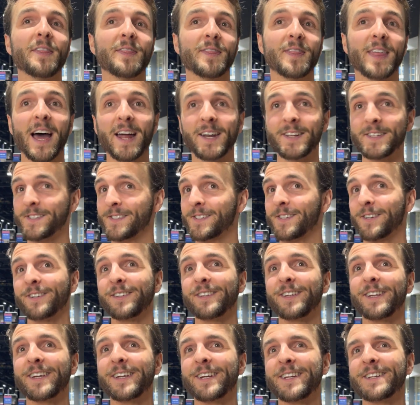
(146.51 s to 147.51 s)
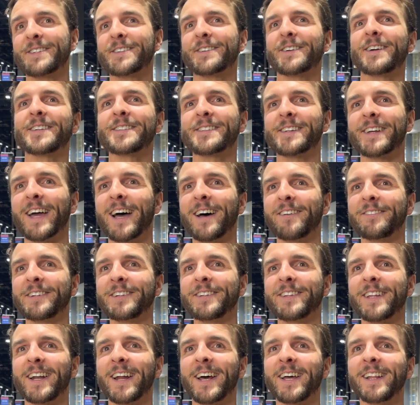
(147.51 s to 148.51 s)
That is certainly an interesting avenue
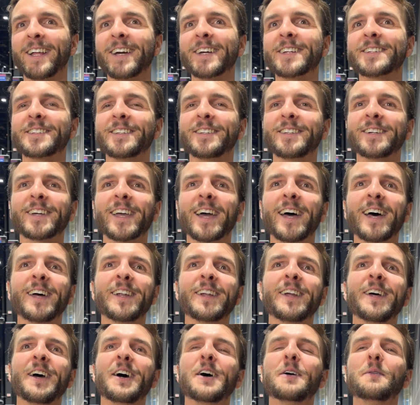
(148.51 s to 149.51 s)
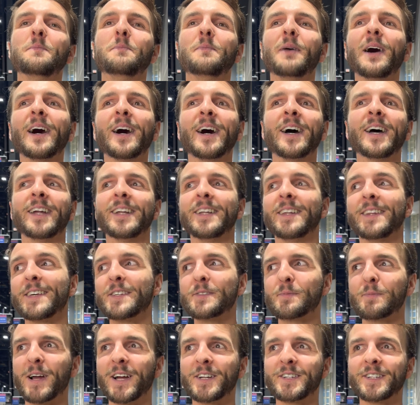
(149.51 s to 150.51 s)
that I like to look at, but this
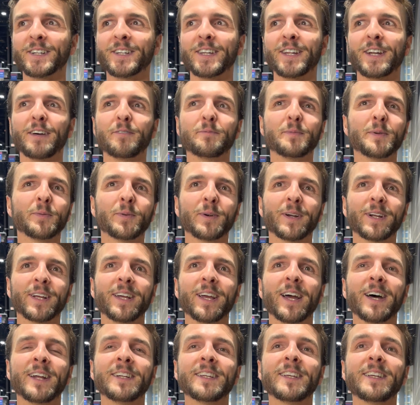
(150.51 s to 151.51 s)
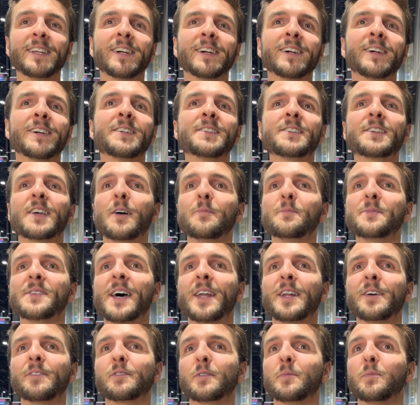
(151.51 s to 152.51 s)
project that I've been working on here comes
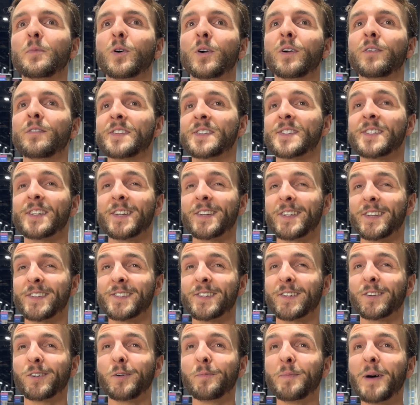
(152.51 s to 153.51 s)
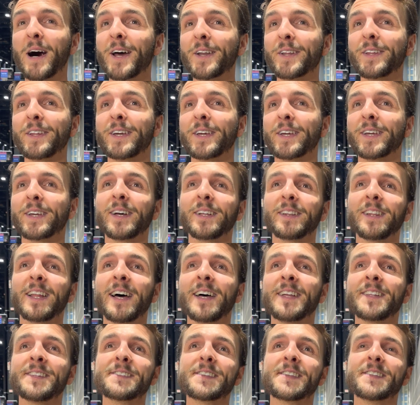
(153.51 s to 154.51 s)
at it from more of a statistical modeling
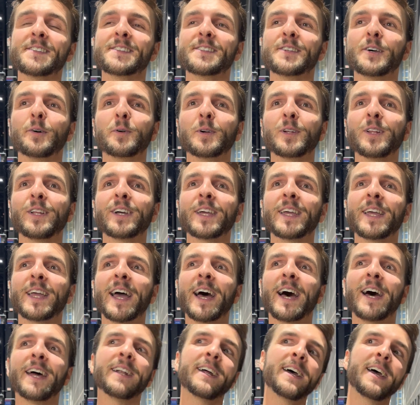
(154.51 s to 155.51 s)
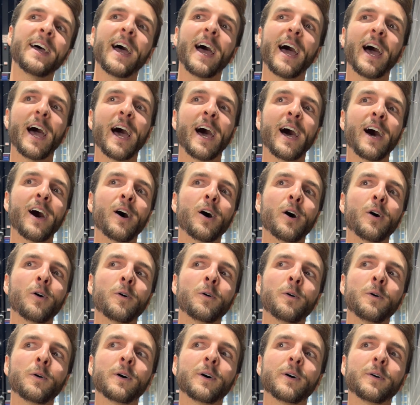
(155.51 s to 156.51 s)
lens, and so we're looking at
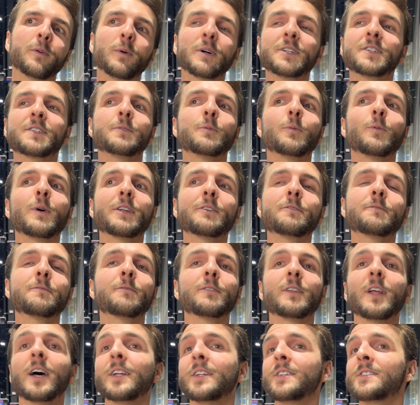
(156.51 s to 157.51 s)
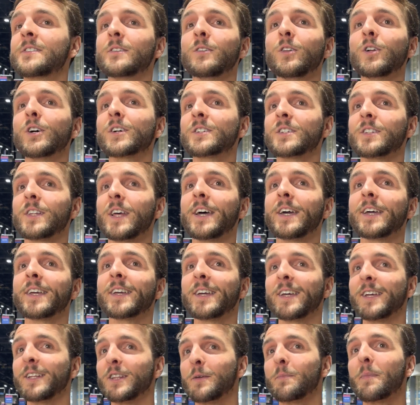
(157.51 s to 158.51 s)
what have floods looked like
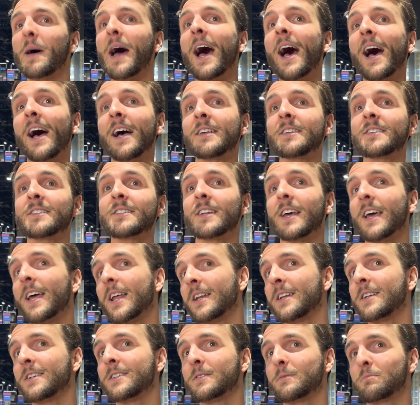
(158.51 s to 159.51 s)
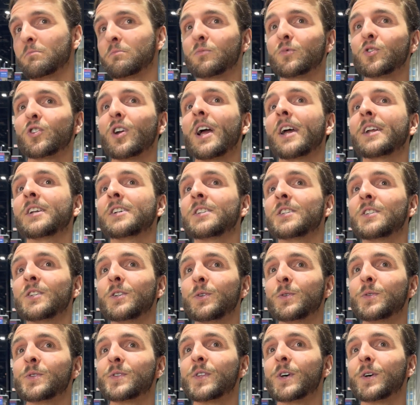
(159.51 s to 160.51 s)
in the past, and trying to
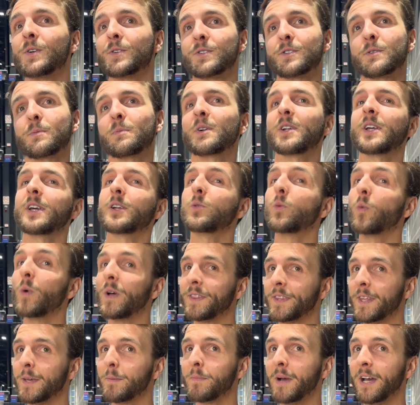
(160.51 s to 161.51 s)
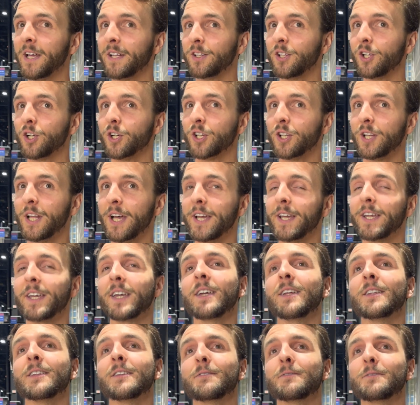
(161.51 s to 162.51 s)
use those to predict what they might look like
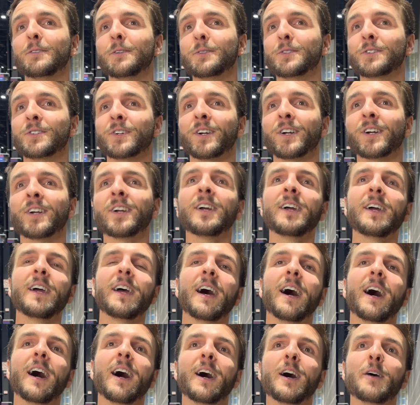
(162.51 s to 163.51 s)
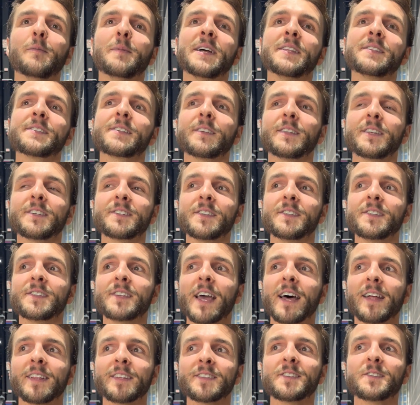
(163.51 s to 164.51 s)
in the future. And so this
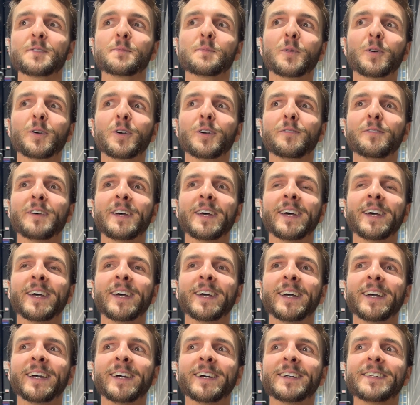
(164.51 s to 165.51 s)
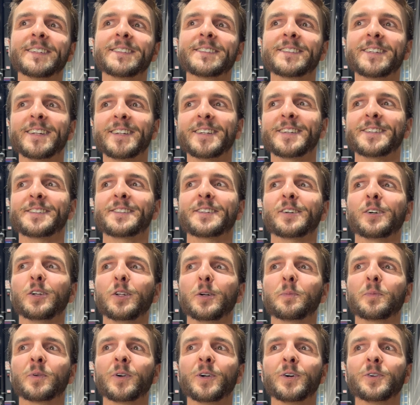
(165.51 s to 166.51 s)
is more of a statistical
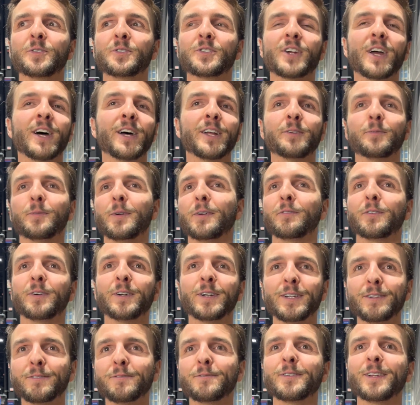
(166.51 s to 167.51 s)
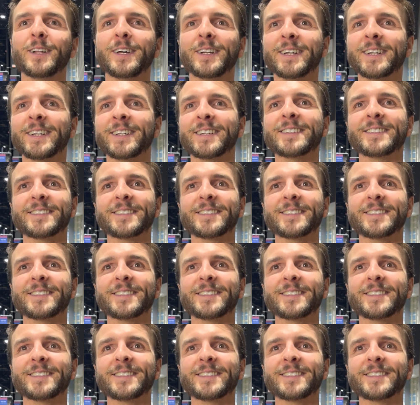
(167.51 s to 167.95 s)
approach on riverine flooding.